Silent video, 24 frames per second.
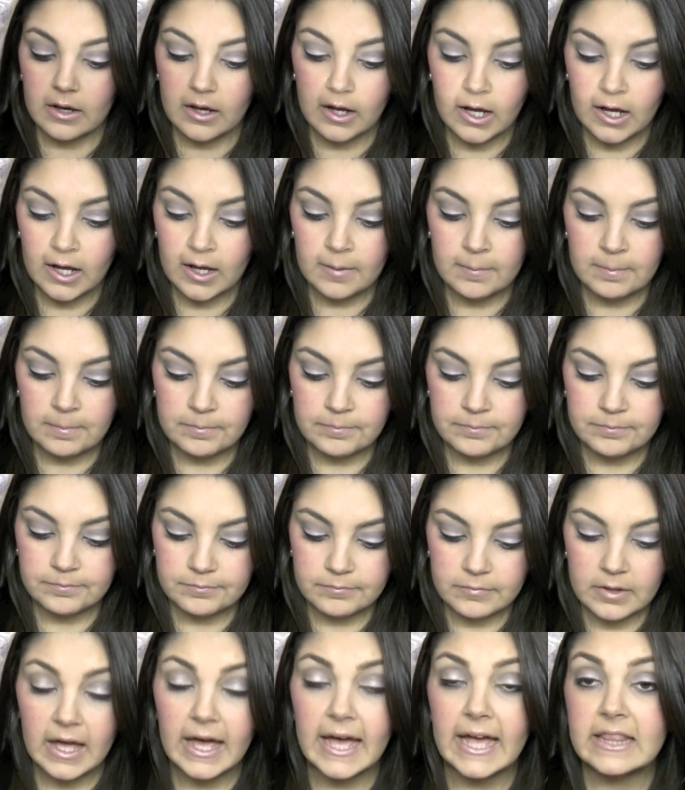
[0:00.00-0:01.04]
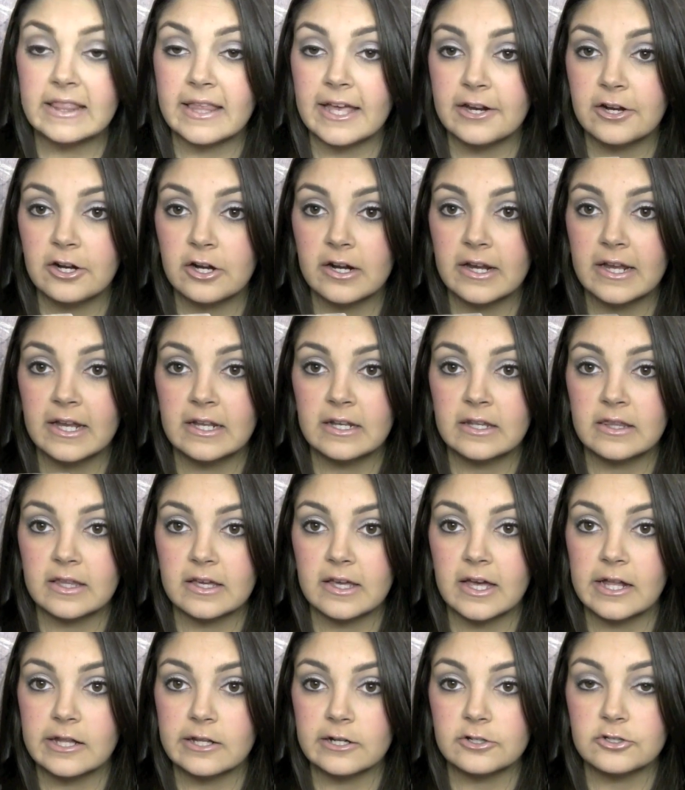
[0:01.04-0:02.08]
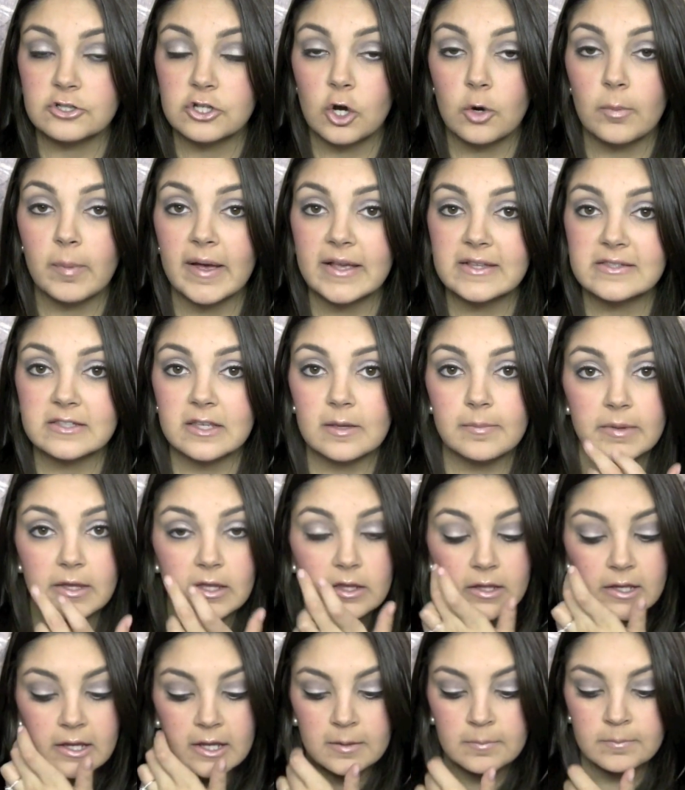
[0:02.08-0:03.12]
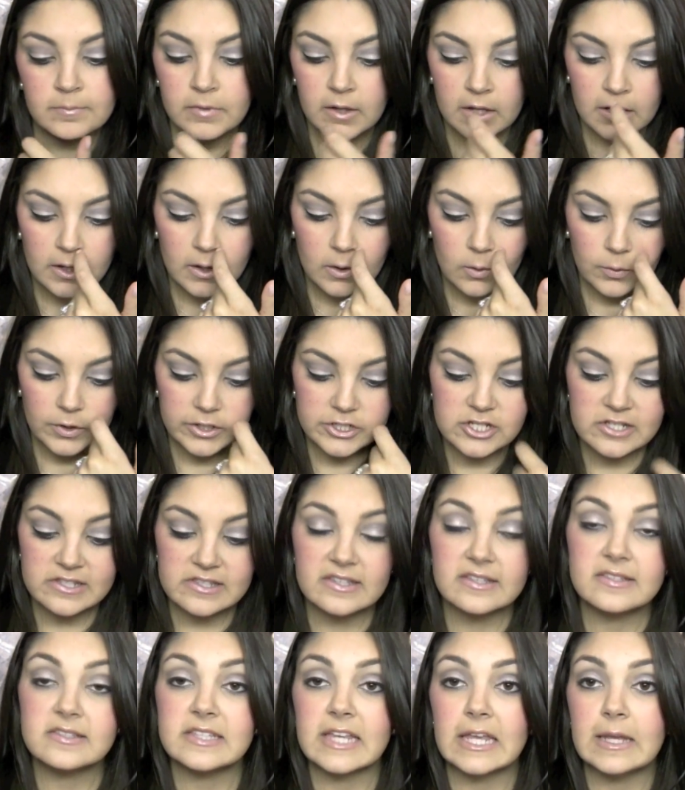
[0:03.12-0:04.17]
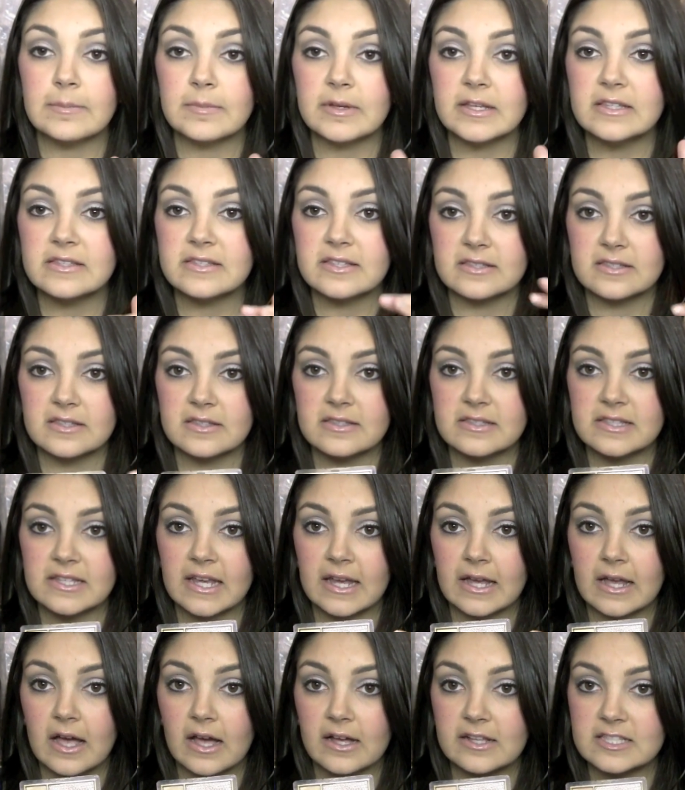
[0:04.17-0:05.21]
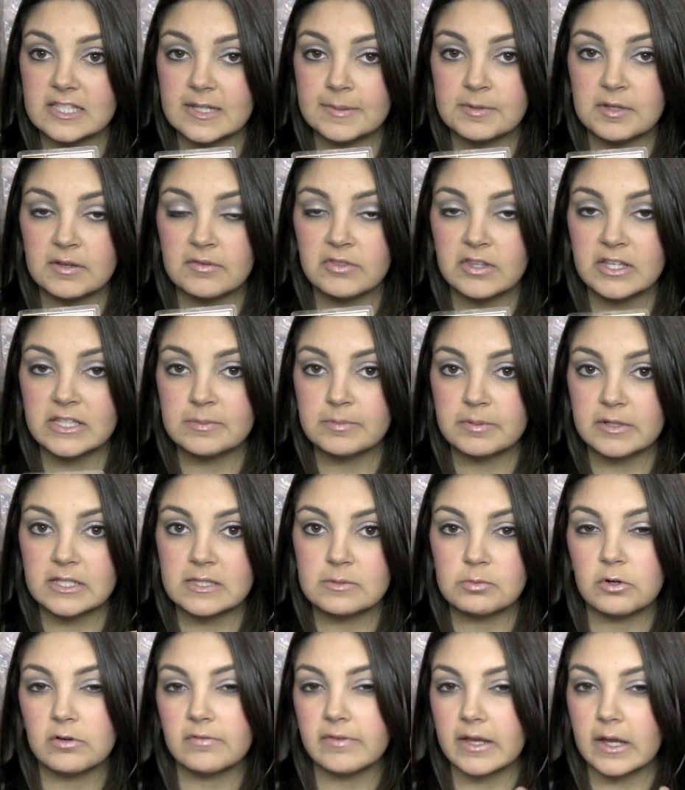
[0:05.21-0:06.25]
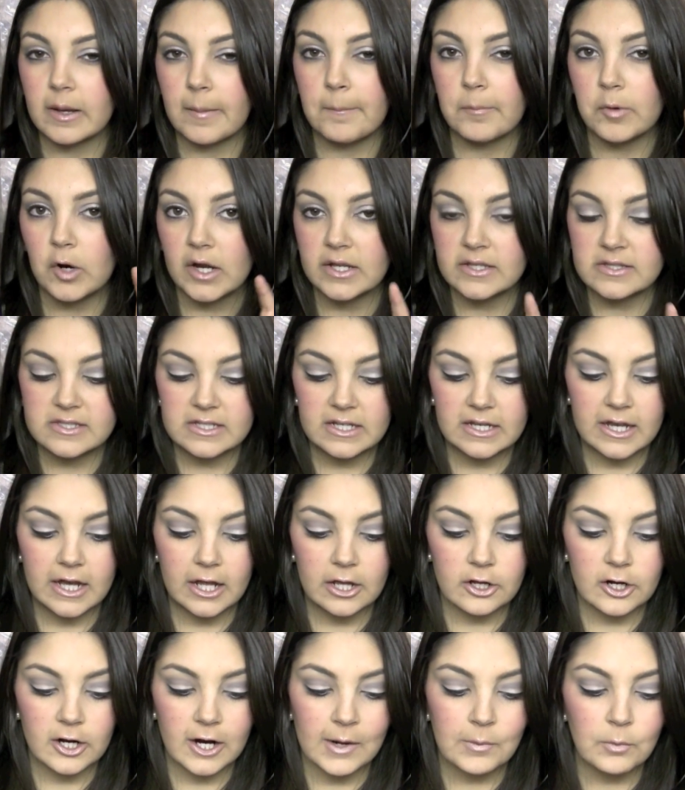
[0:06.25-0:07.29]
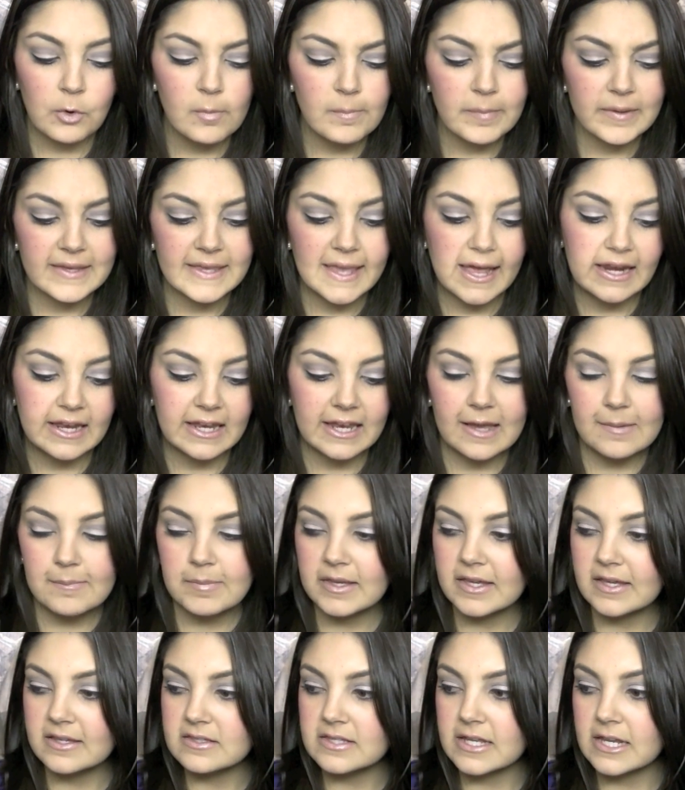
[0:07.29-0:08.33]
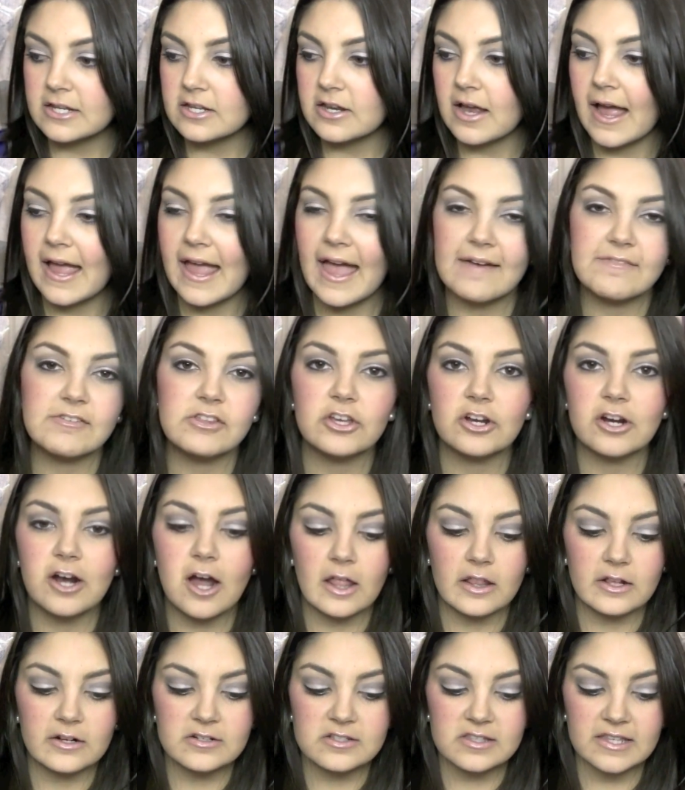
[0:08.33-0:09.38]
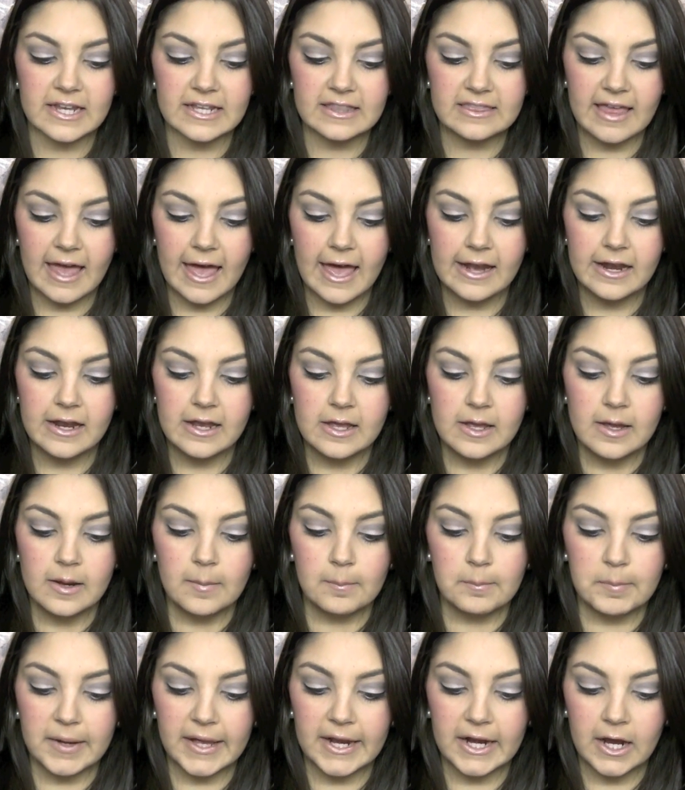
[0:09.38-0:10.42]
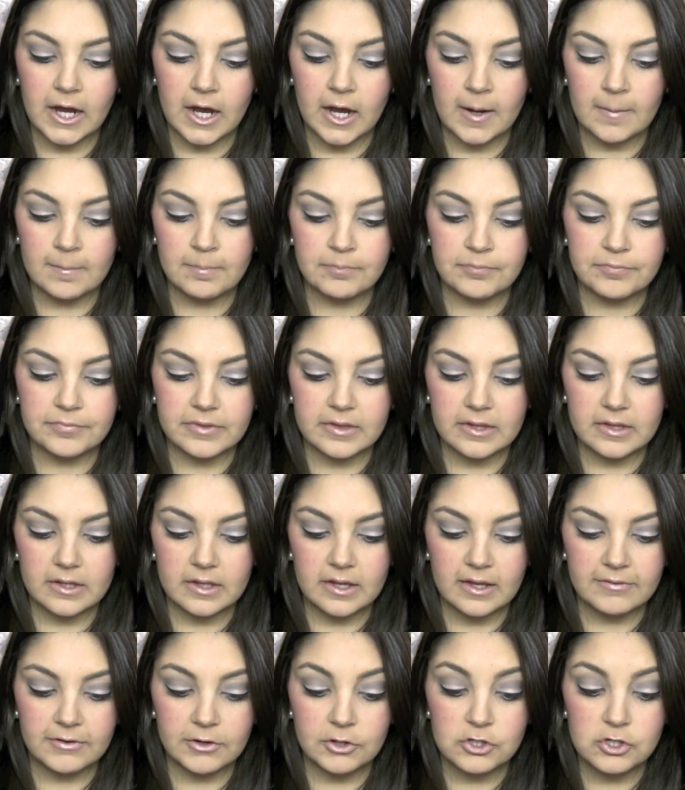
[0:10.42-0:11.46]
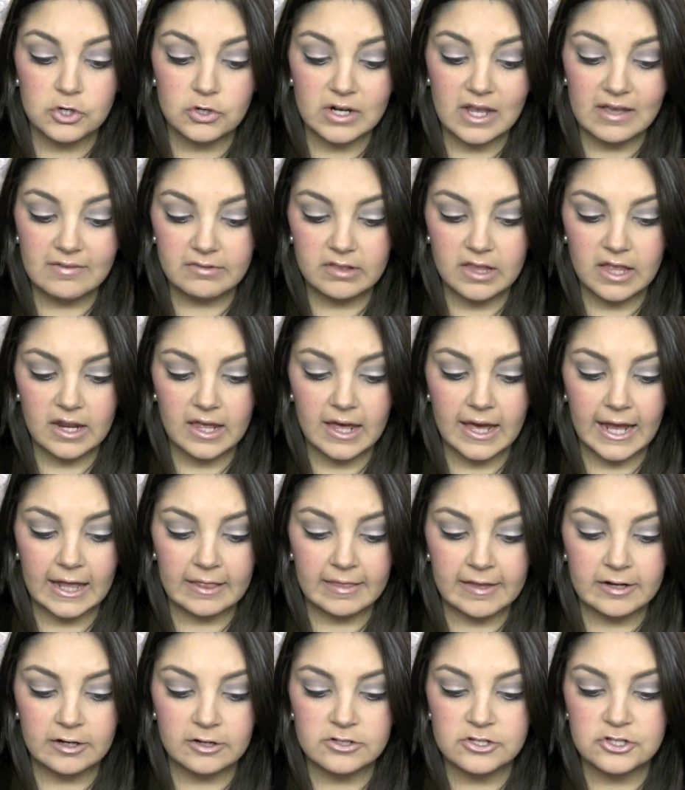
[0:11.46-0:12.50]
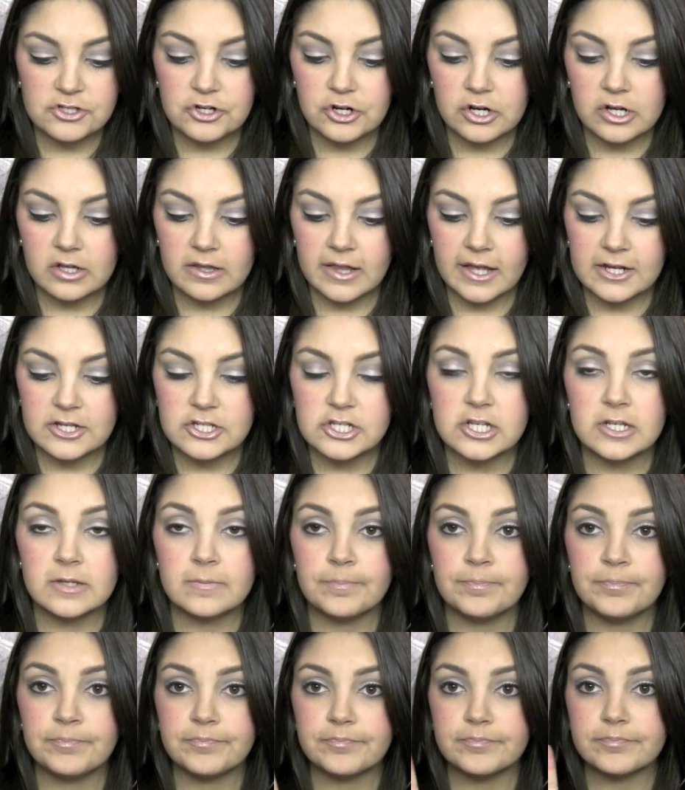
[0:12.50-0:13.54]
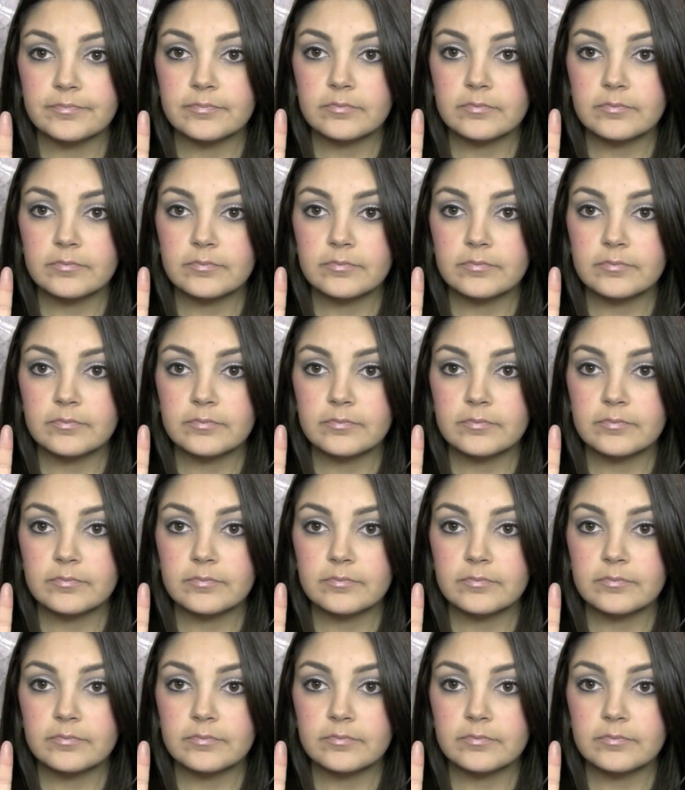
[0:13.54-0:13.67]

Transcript: um, highlighter in the color Topaz Chameleon, which is the same consistency and concept of this, but it's more of like a bronzy color. I won't be getting it because I, I have other colors like that, but um, if you don't have a lot of highlighters in your collection,